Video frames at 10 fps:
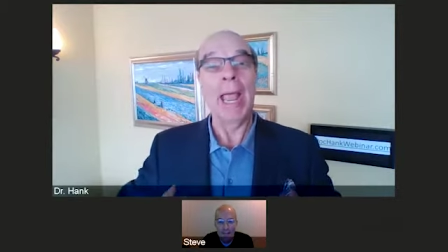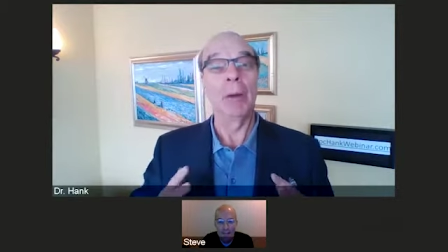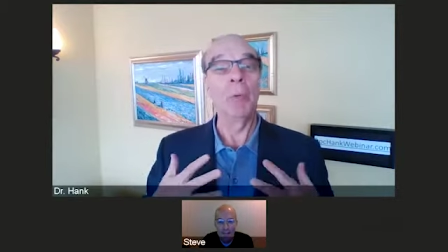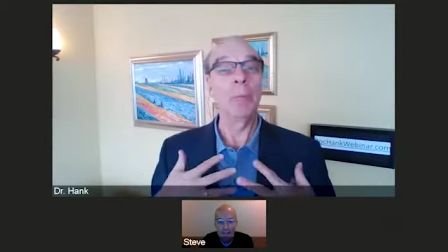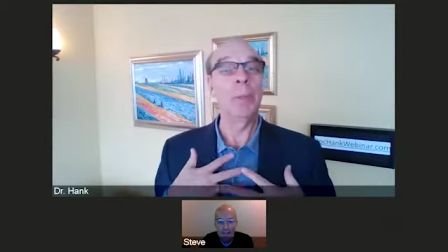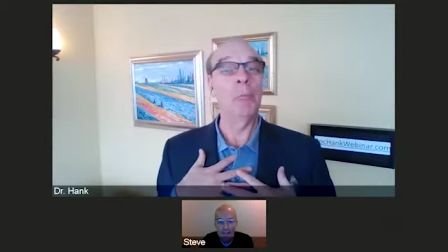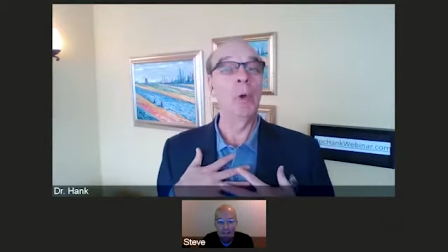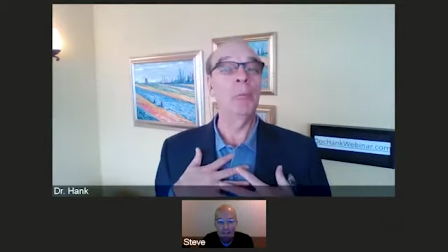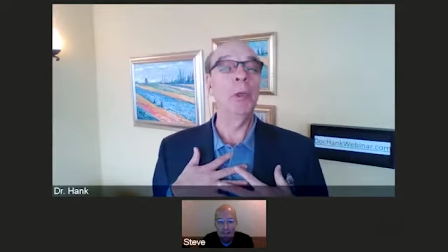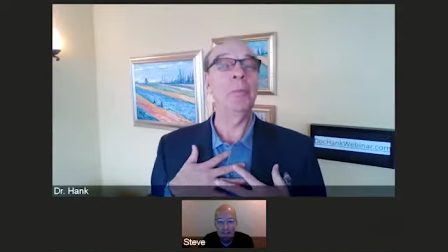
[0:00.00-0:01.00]
And we be,
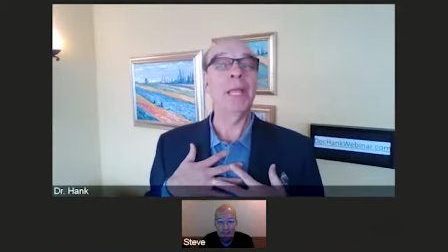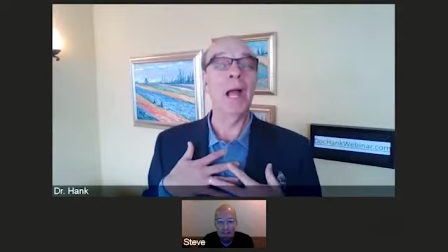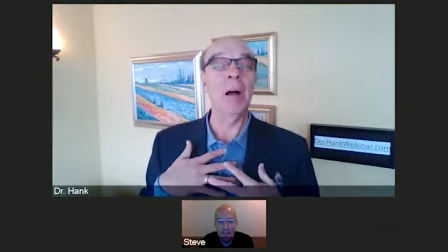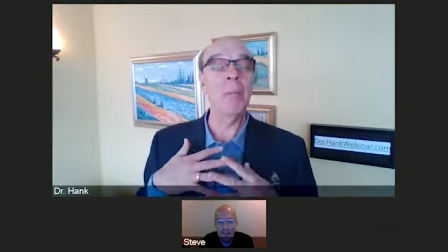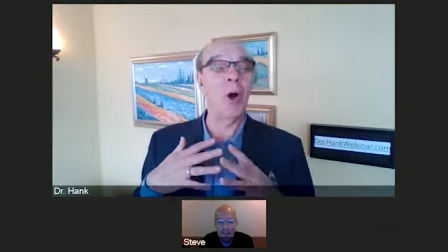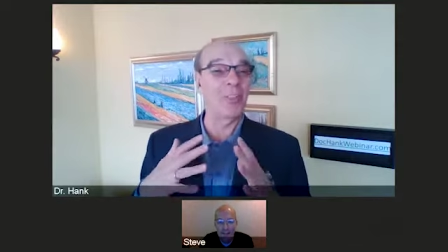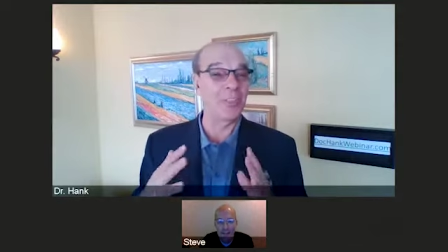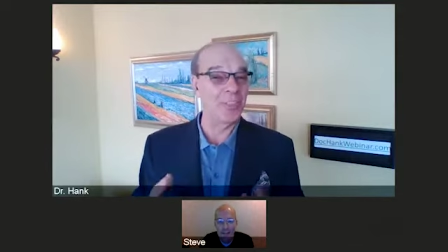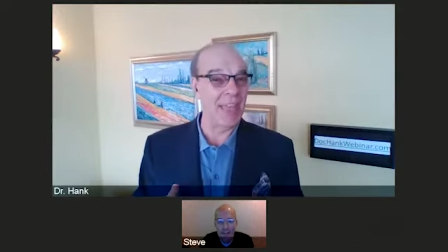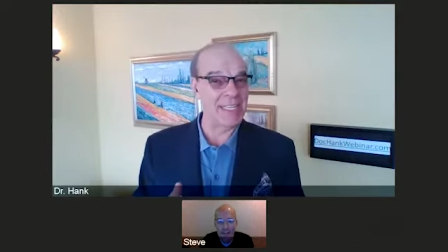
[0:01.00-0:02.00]
when we become
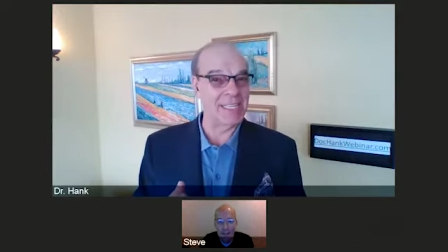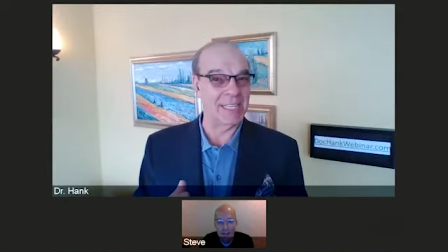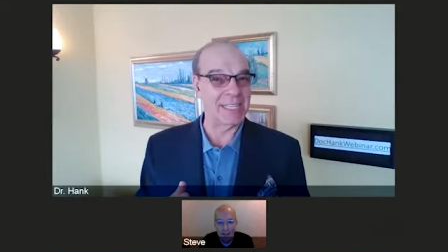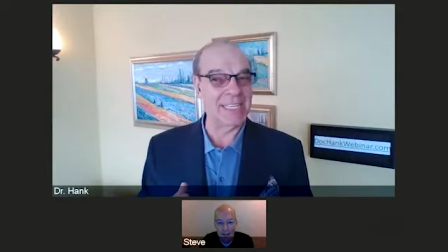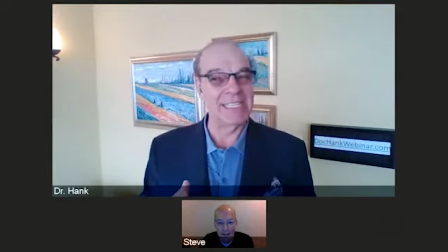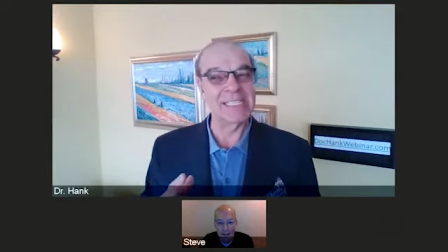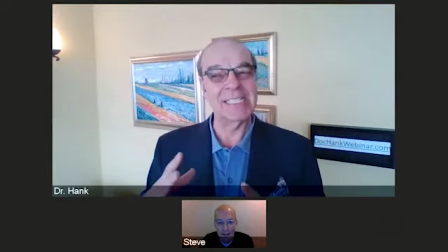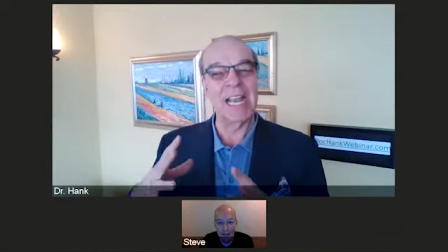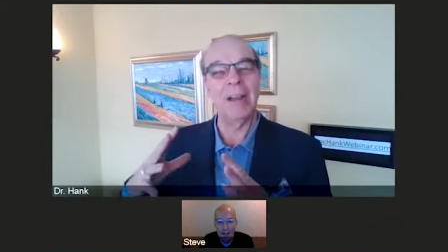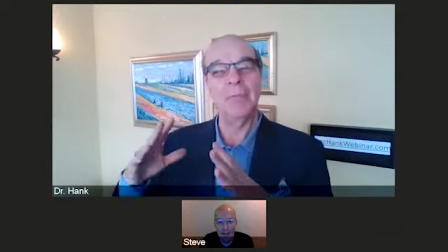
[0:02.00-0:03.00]
authentic,
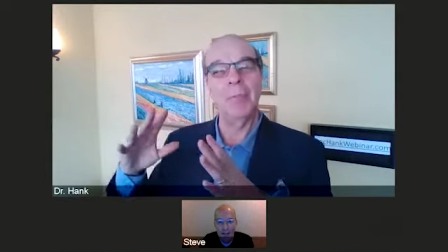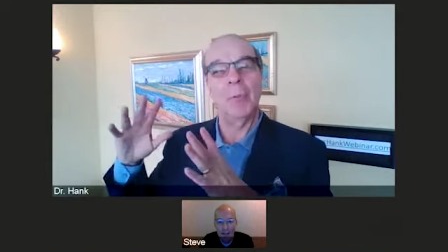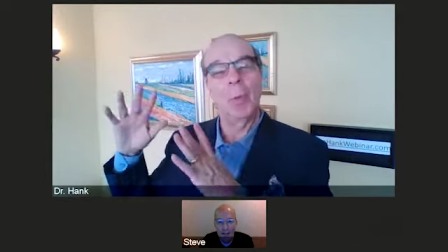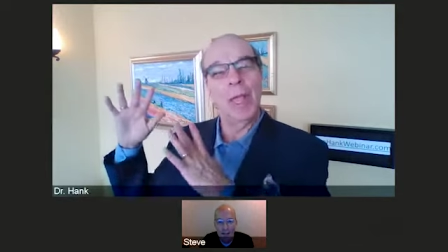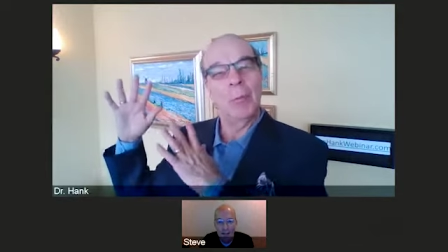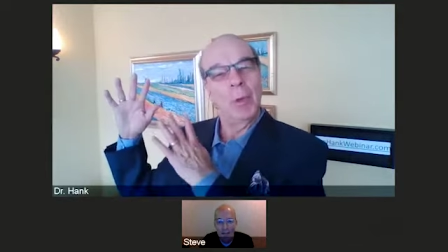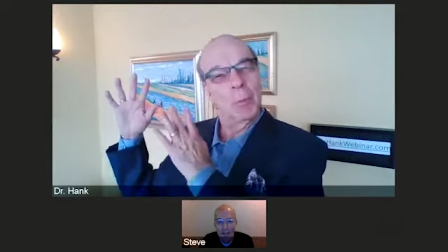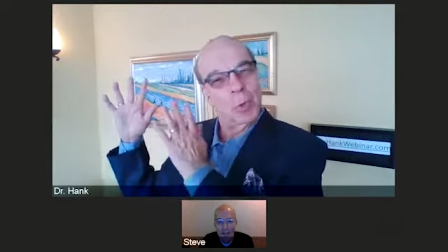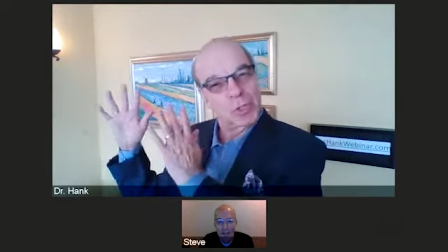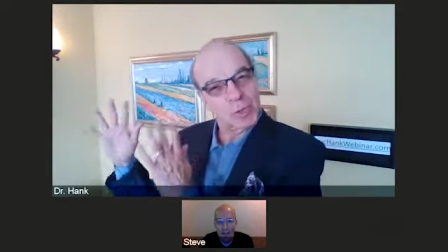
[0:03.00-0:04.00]
instead of the way we
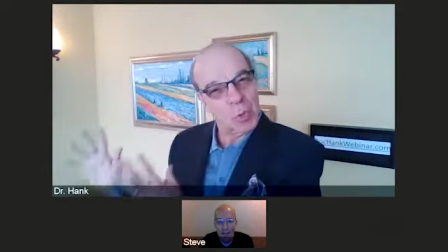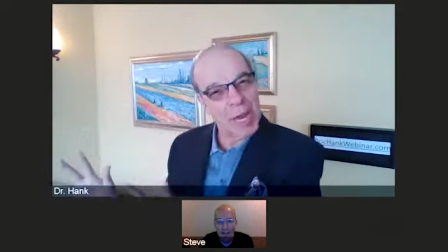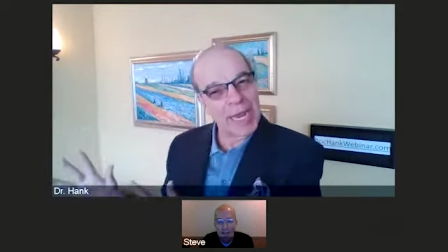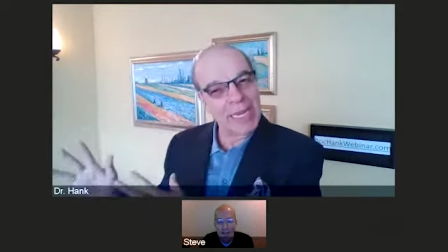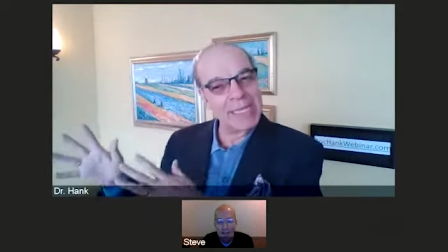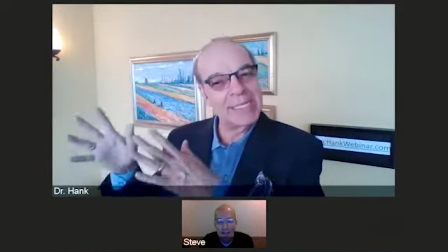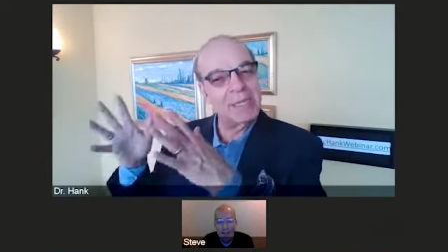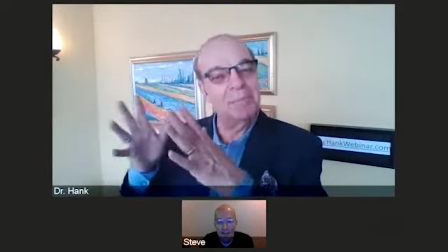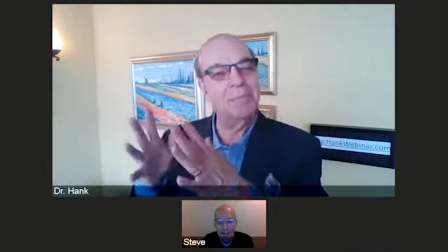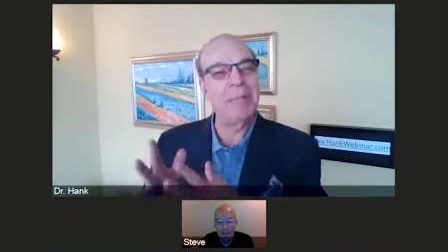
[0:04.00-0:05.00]
were trained
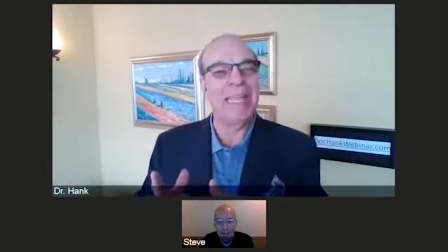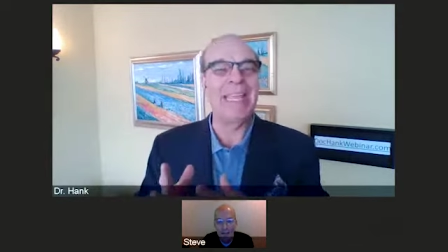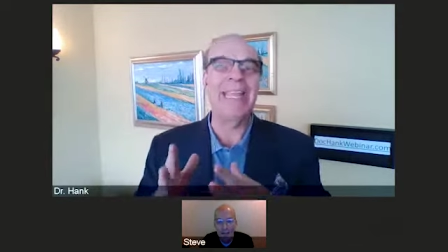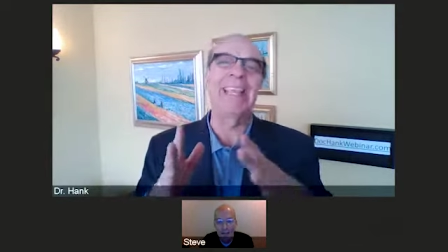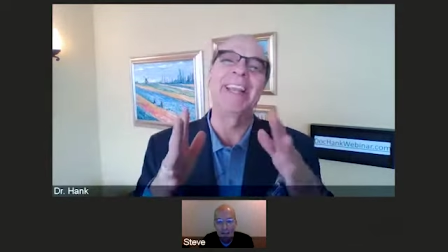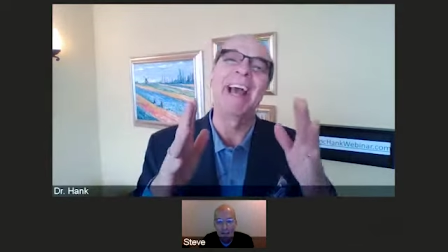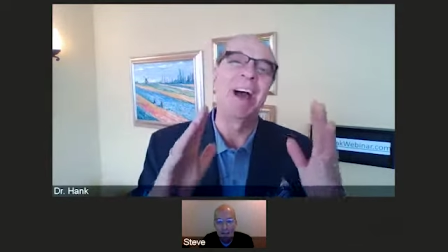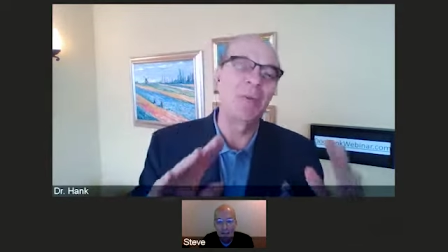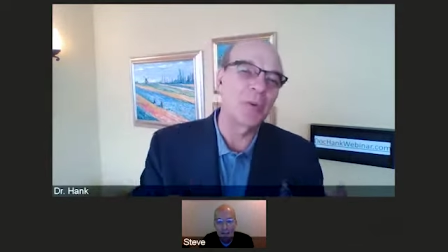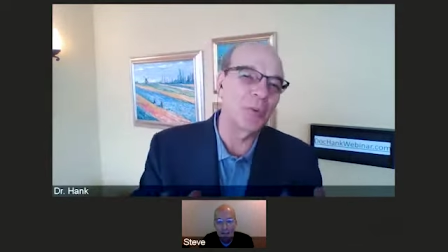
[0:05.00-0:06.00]
to be and
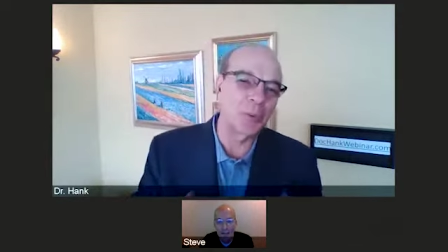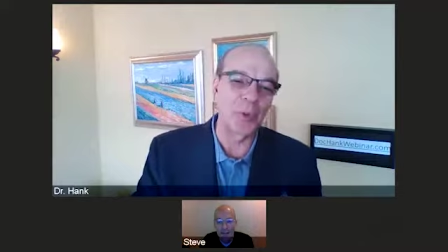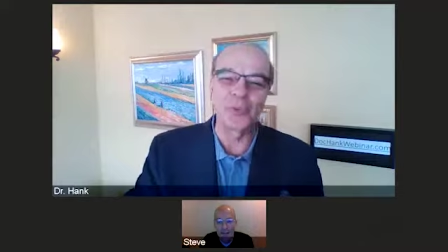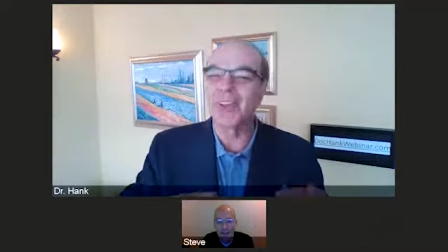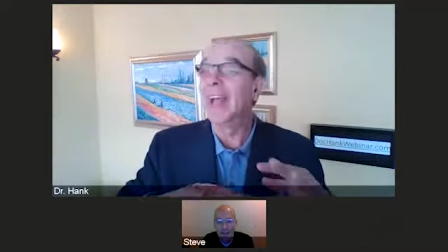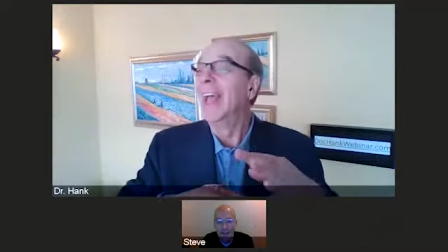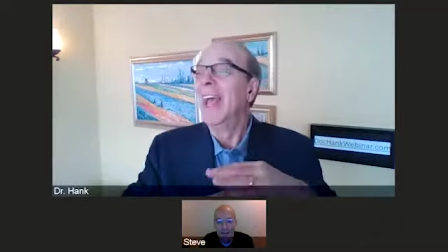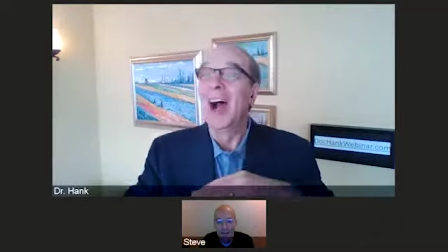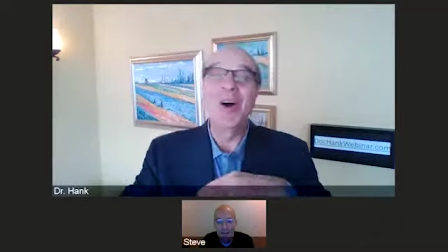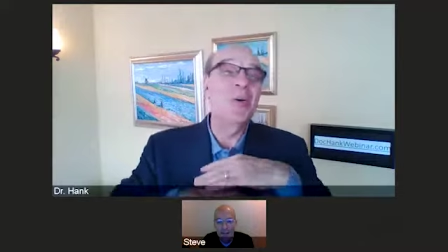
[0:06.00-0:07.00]
how we're supposed to,
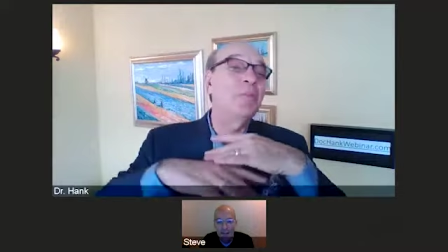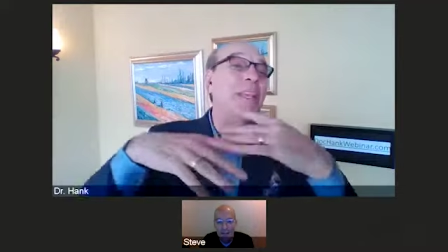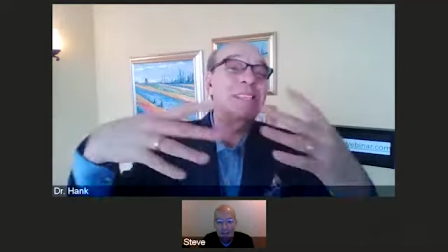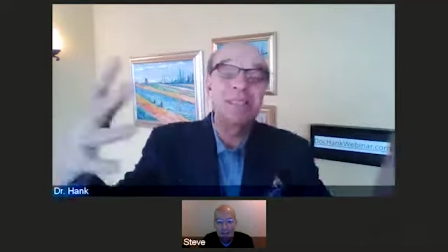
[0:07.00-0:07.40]
oh, be